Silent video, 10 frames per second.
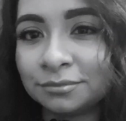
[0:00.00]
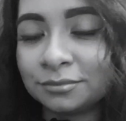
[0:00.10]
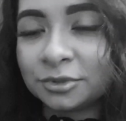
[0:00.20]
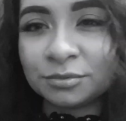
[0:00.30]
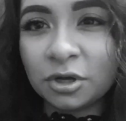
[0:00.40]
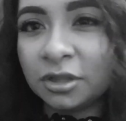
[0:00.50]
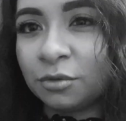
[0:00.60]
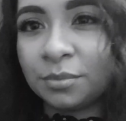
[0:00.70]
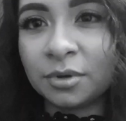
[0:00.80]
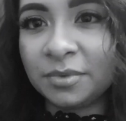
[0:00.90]
Small
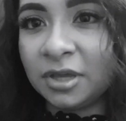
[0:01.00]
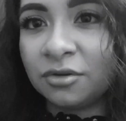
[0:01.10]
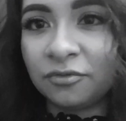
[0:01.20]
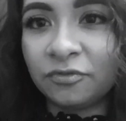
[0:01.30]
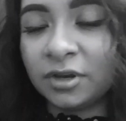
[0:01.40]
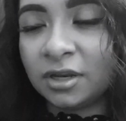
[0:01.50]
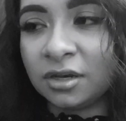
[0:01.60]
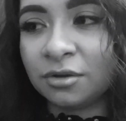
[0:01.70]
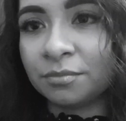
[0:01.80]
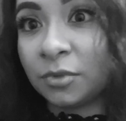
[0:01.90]
little puppy could fit in
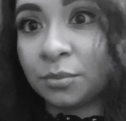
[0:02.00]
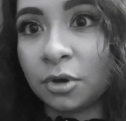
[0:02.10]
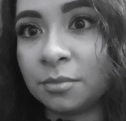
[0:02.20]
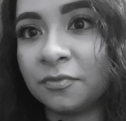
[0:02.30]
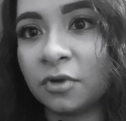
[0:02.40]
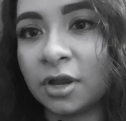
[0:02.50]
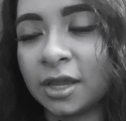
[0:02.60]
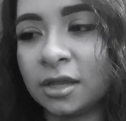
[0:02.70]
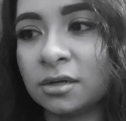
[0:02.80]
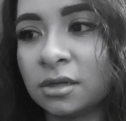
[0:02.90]
your, the palm of your
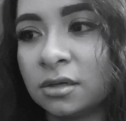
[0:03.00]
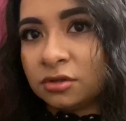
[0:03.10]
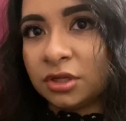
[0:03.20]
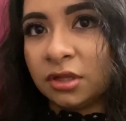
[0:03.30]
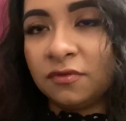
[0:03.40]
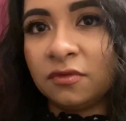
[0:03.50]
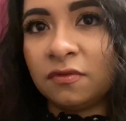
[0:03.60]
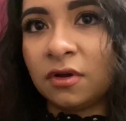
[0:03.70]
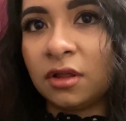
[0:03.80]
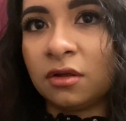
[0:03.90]
hand. She lived a
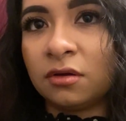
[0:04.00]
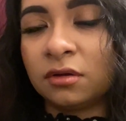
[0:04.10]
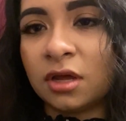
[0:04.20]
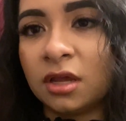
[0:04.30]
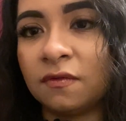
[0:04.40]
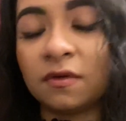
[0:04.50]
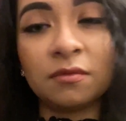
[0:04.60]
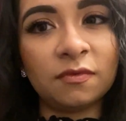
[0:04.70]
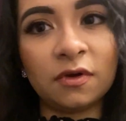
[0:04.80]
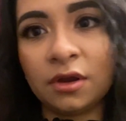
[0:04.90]
very long life.
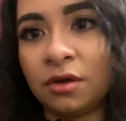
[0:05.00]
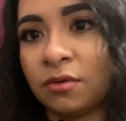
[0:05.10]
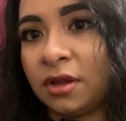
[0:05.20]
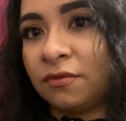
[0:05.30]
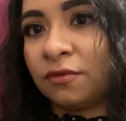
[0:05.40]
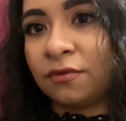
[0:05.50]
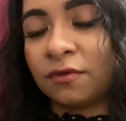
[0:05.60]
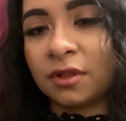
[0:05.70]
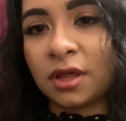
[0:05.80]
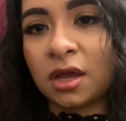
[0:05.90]
I'm very grateful
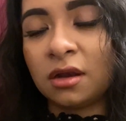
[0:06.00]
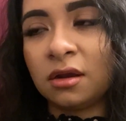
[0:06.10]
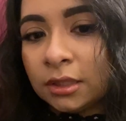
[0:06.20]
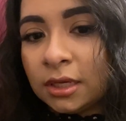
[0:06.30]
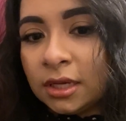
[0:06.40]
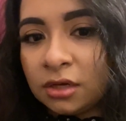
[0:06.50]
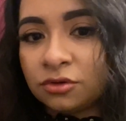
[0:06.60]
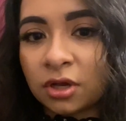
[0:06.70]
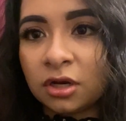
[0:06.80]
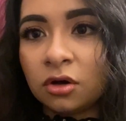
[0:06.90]
for that and I
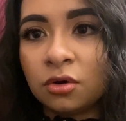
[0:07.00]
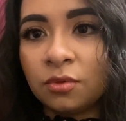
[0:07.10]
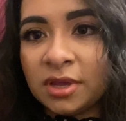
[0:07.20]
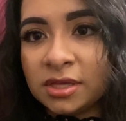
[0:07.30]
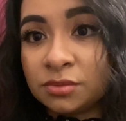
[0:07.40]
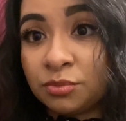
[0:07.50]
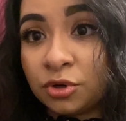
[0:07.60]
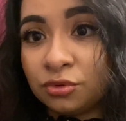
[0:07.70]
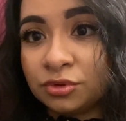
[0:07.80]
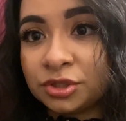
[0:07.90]
try to always
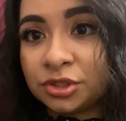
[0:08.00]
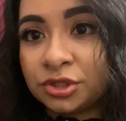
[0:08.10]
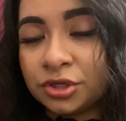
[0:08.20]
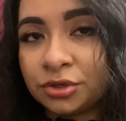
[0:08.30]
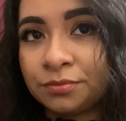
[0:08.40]
post